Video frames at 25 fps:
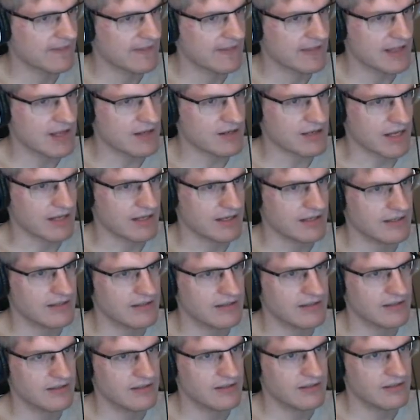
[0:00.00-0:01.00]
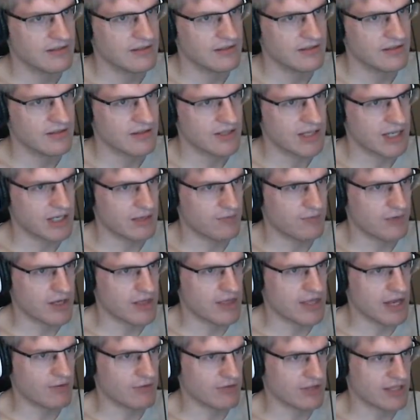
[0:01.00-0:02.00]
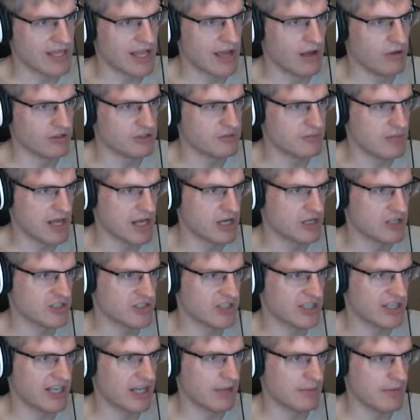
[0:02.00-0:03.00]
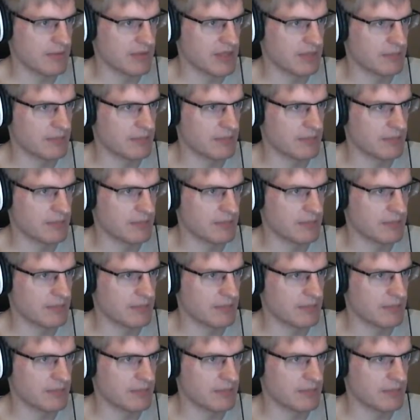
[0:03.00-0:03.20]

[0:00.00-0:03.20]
Okay. Kind of funny that everything else manages to kill me, but the